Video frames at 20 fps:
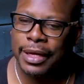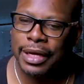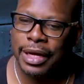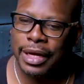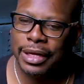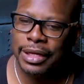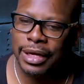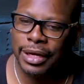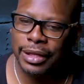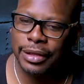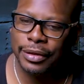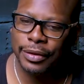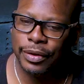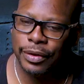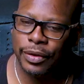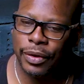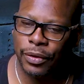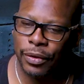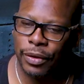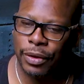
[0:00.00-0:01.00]
another
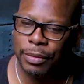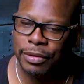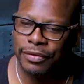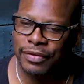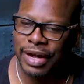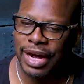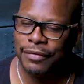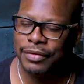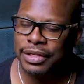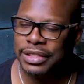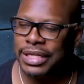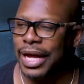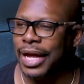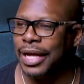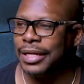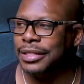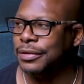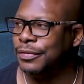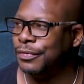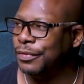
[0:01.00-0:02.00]
arm of
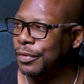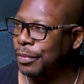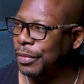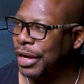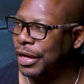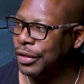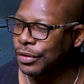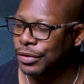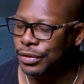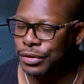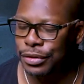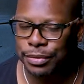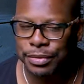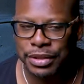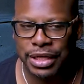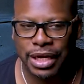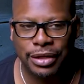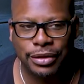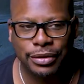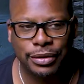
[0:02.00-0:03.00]
advertising mm-hmm. for my YouTube
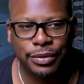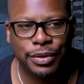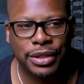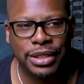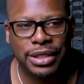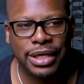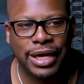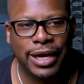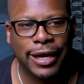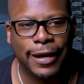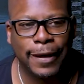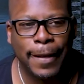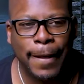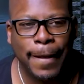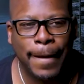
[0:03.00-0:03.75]
channel and whatnot.